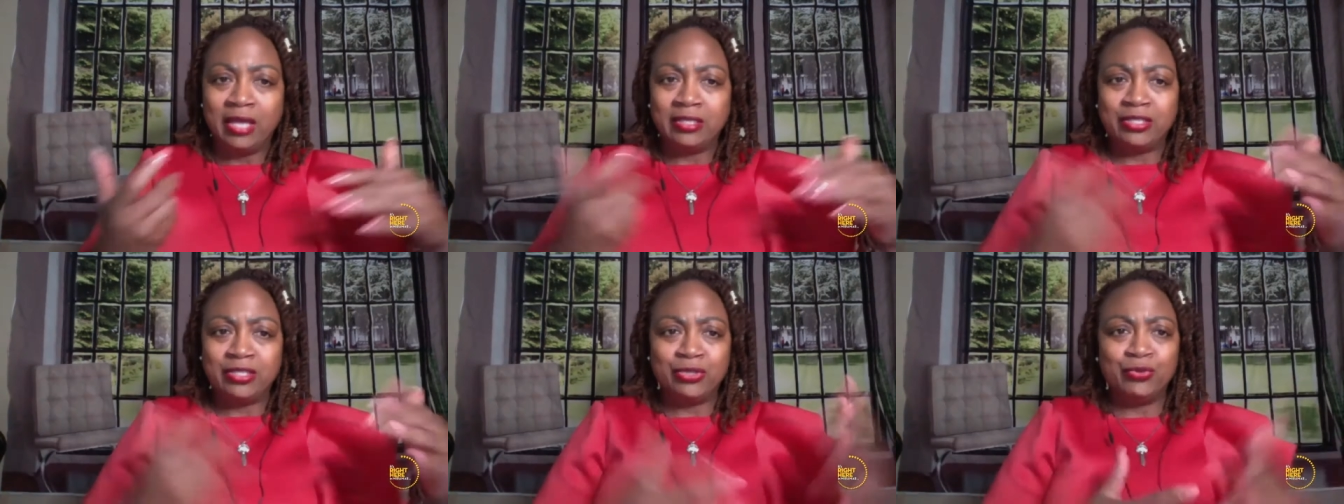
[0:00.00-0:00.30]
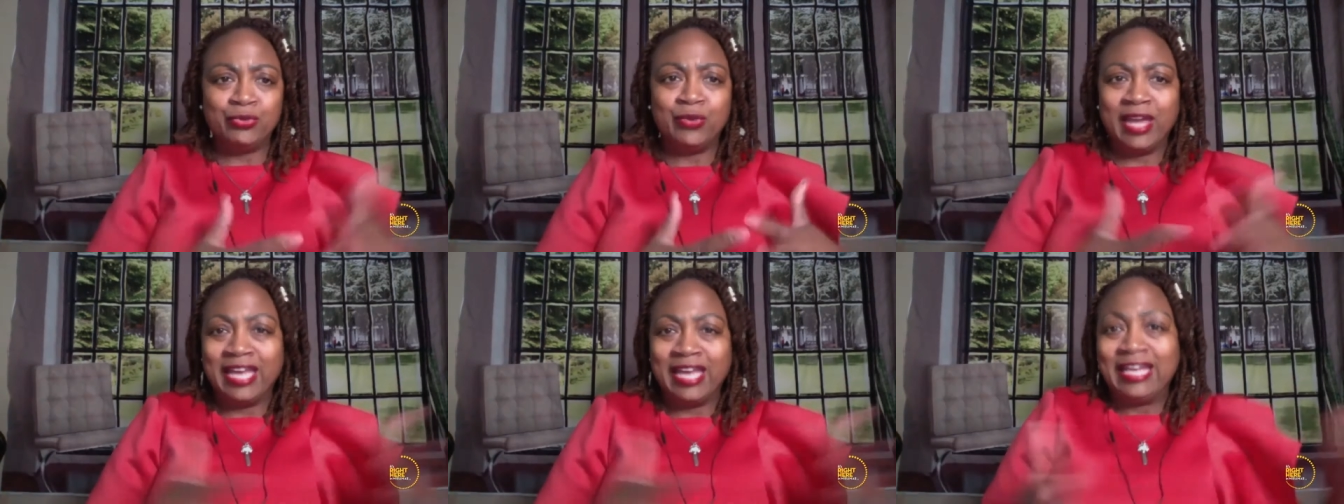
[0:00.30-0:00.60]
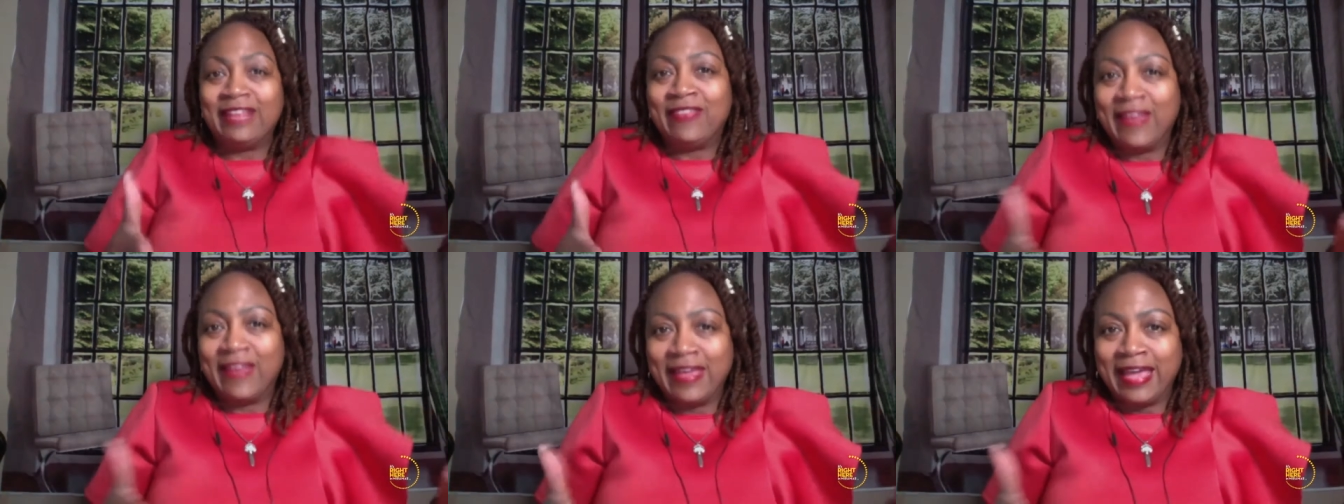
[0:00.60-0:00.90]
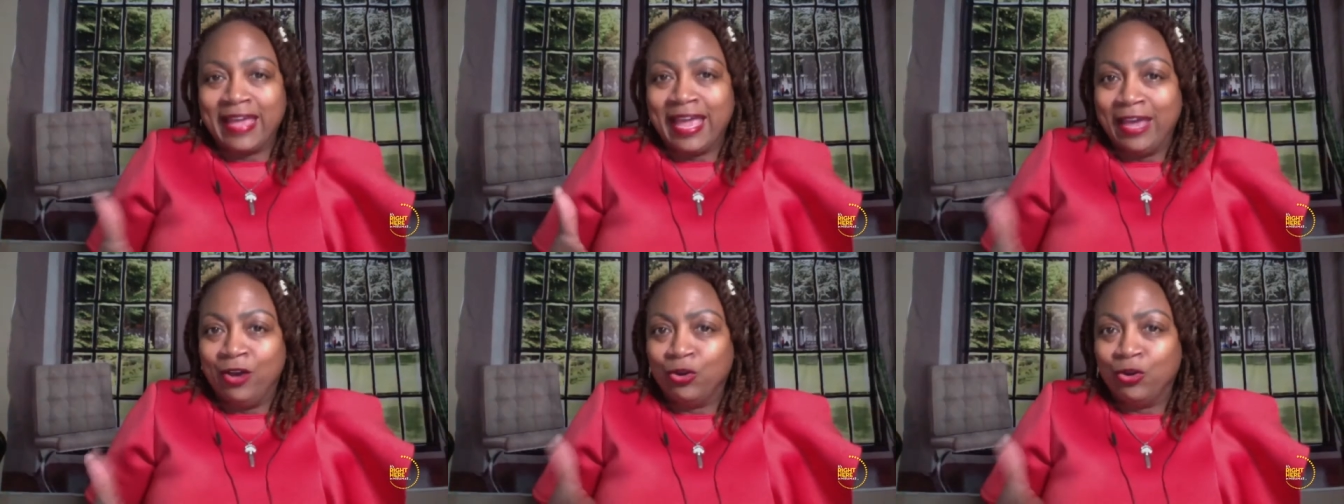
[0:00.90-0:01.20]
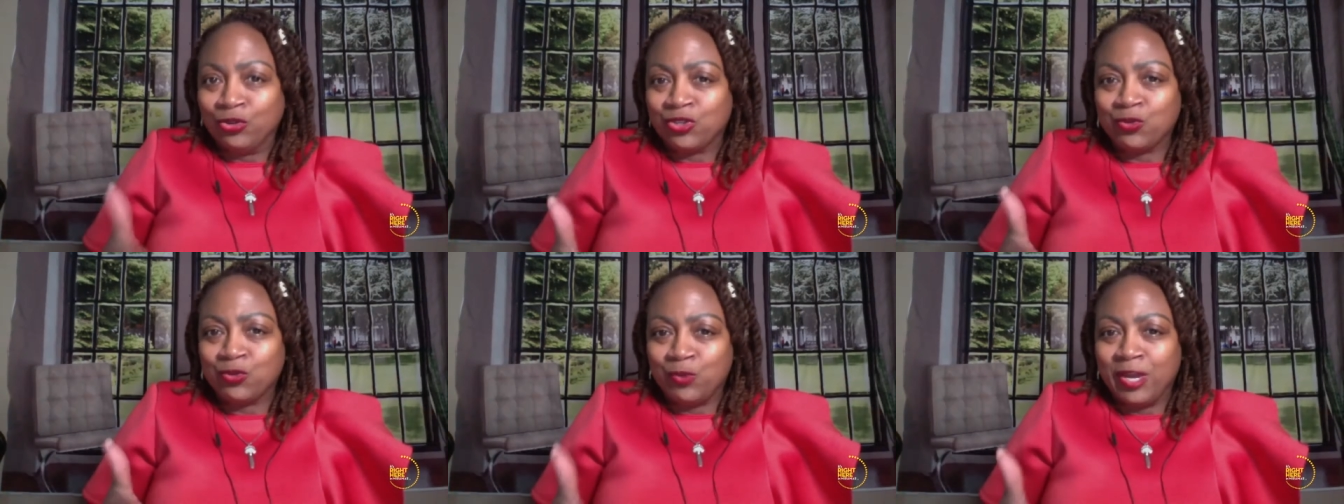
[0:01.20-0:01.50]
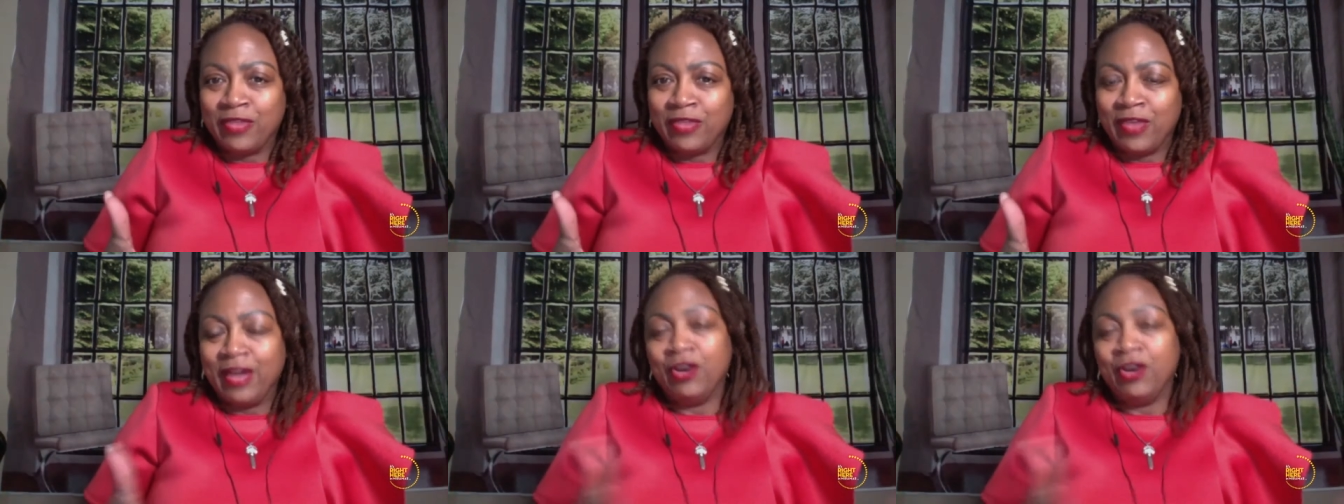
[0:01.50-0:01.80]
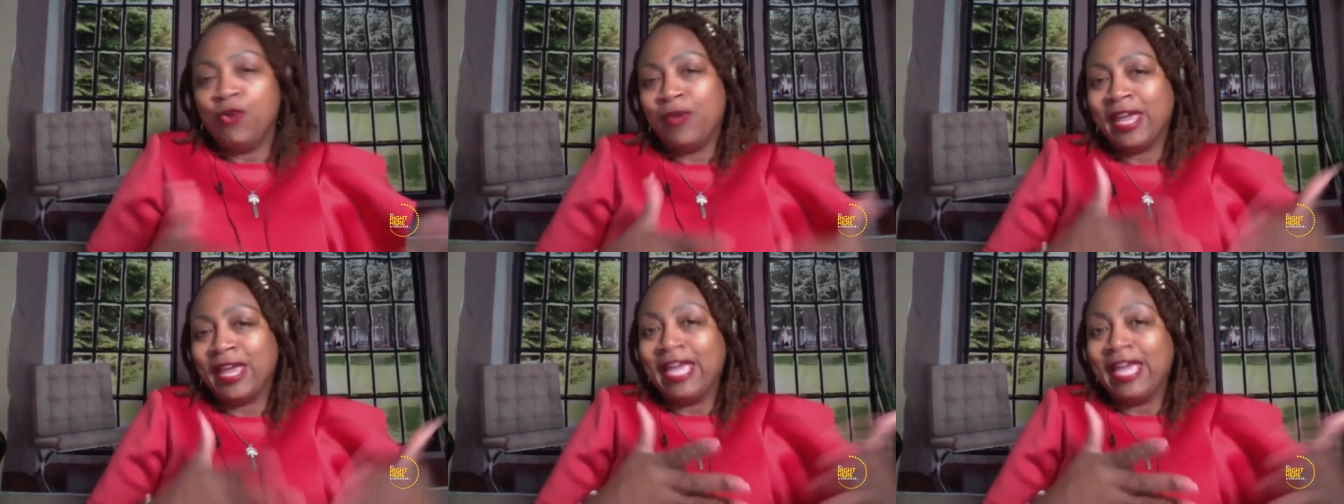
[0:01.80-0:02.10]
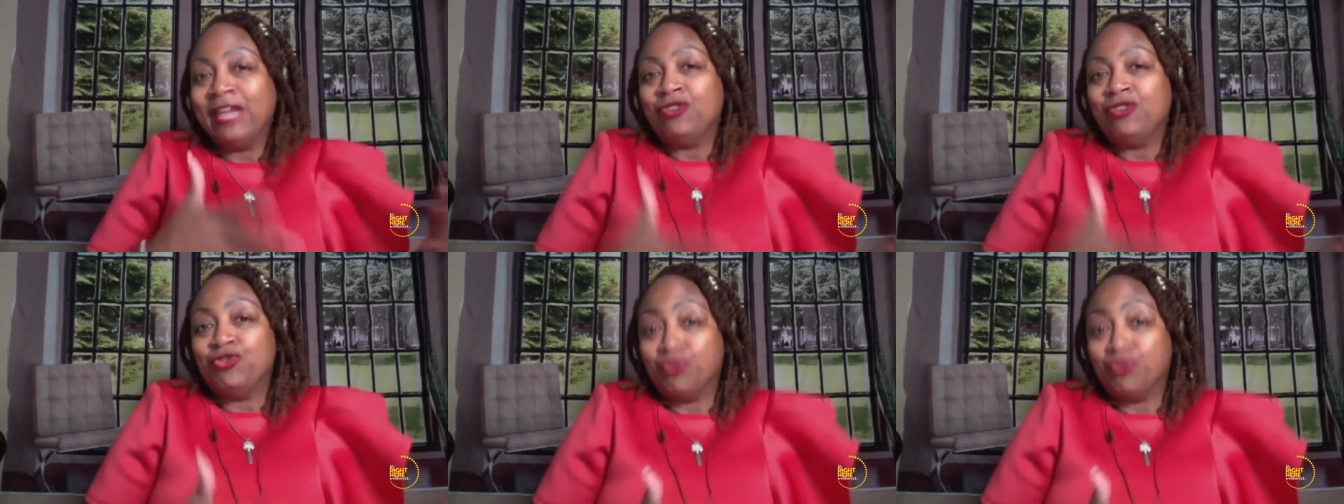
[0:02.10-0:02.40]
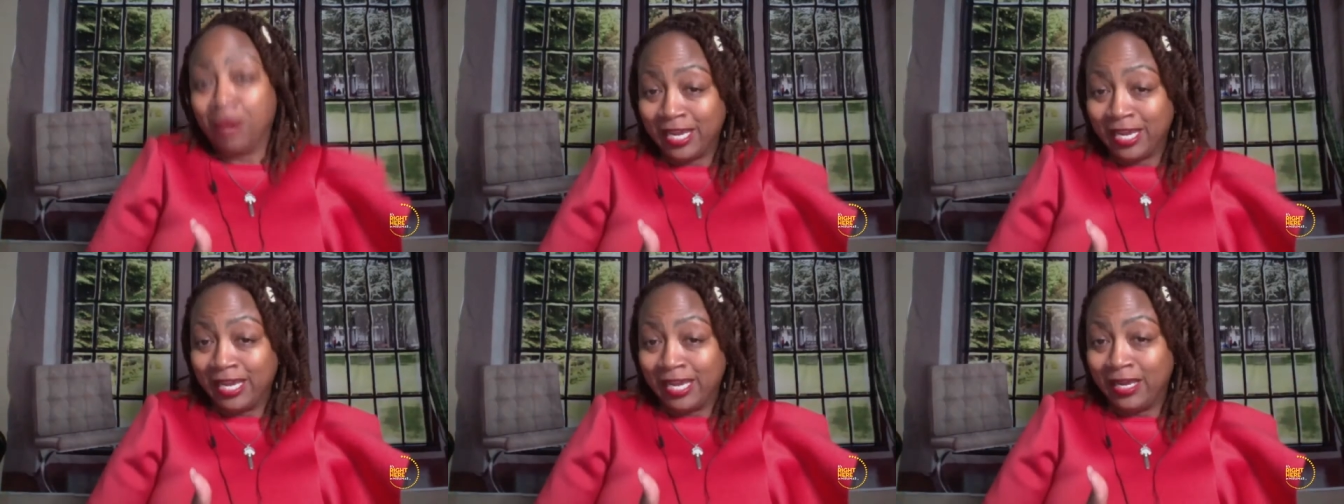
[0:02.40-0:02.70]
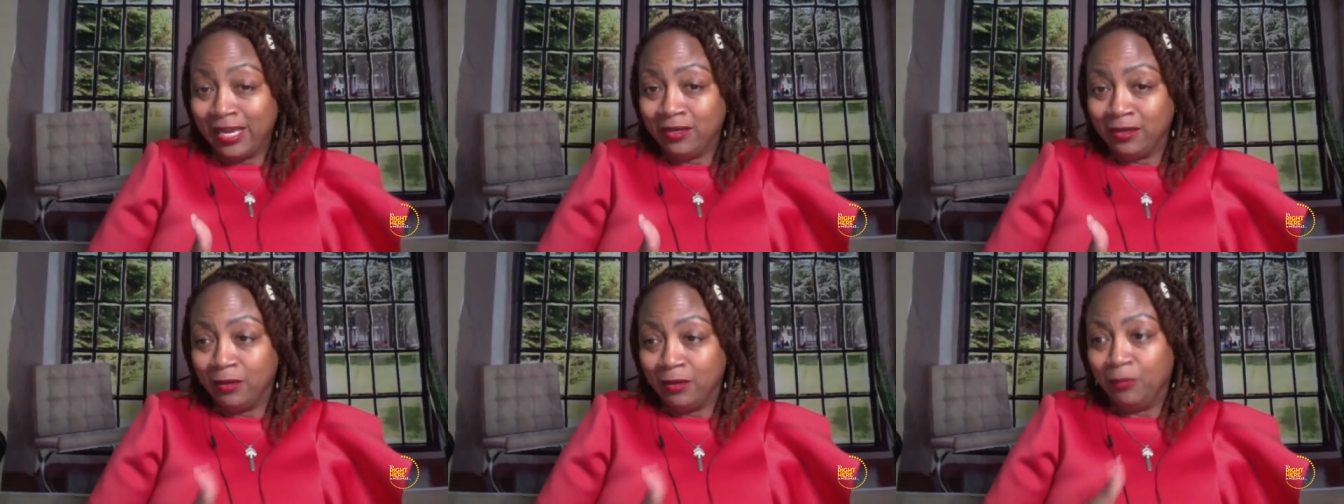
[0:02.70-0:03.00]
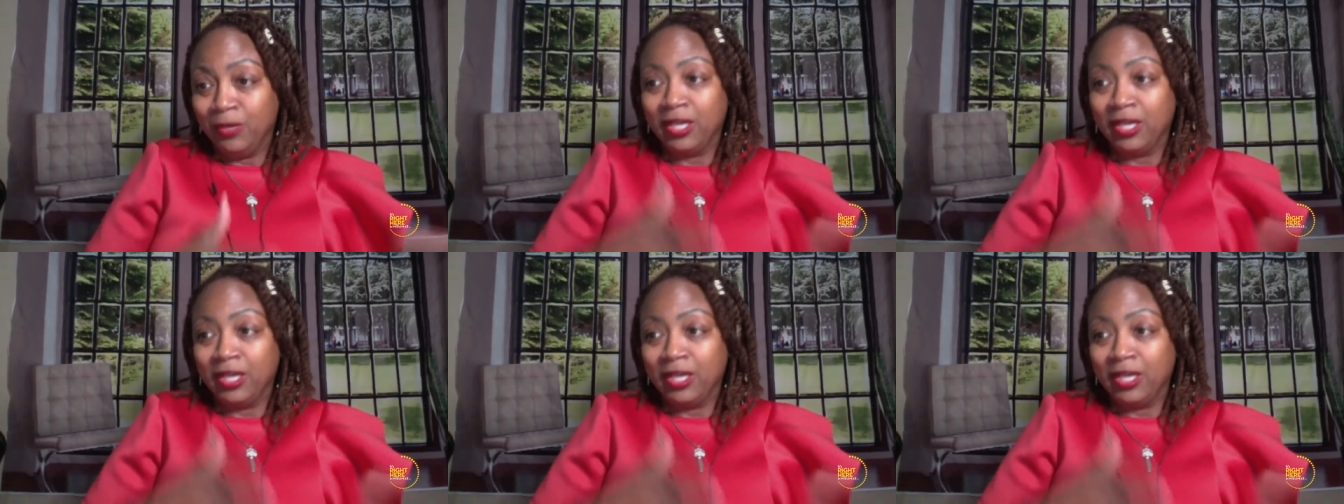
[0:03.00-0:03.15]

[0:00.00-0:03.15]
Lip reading: do anything else with? I know we can't drink it, but